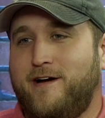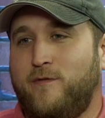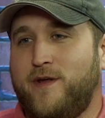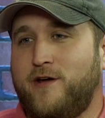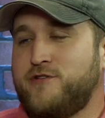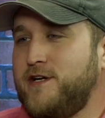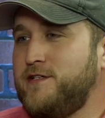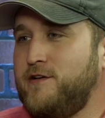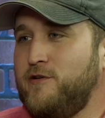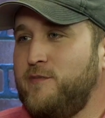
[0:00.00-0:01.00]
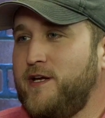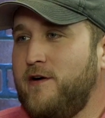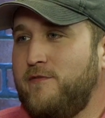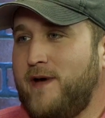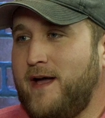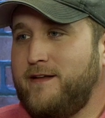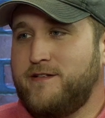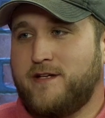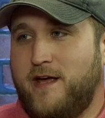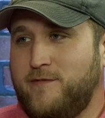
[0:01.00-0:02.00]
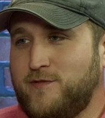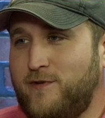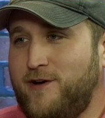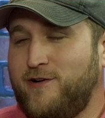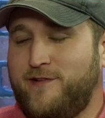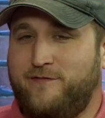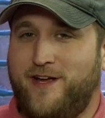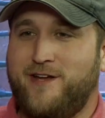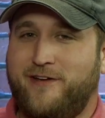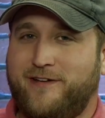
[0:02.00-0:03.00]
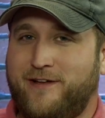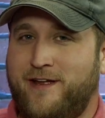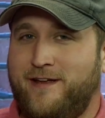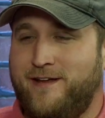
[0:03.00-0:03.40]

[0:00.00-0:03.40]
we know Chase Young will be coming back in this game as well, conveniently.